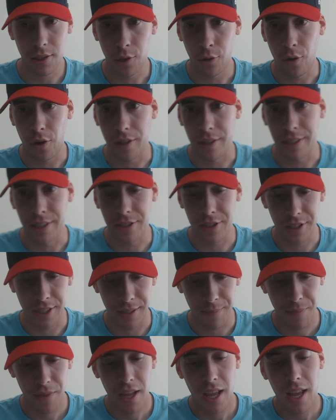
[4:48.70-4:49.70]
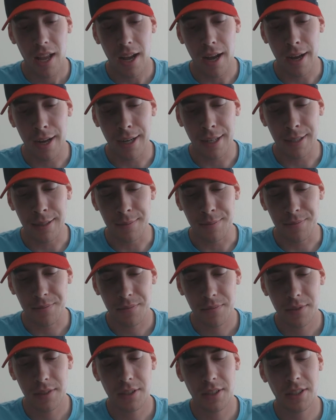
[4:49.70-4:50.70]
Grunting and shit.
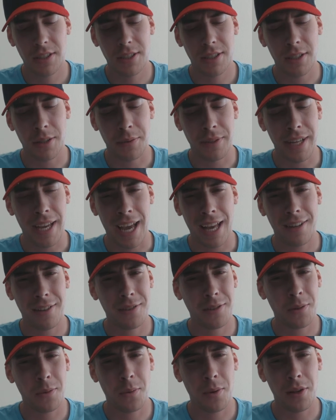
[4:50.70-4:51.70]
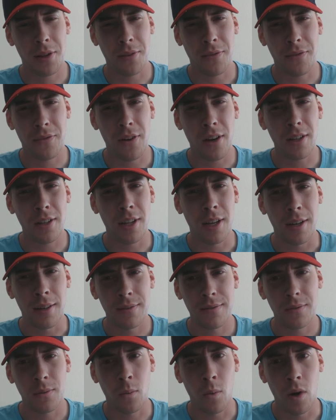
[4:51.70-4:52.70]
So, yeah, I don't know where the fall
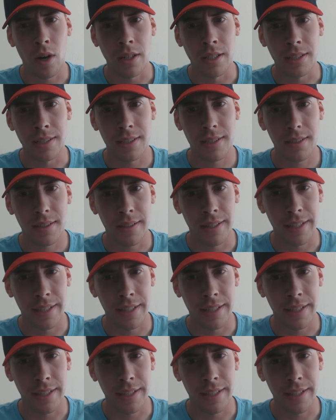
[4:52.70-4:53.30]
off was